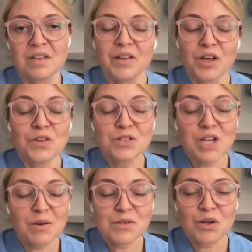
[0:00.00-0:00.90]
The other
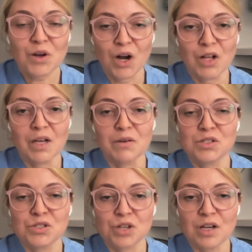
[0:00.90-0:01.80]
day I was on call. I
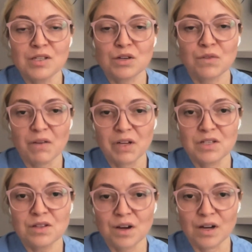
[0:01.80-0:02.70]
was just arriving
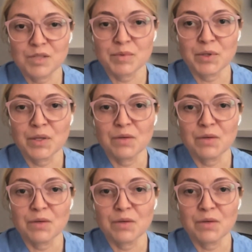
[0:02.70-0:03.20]
into the hospital.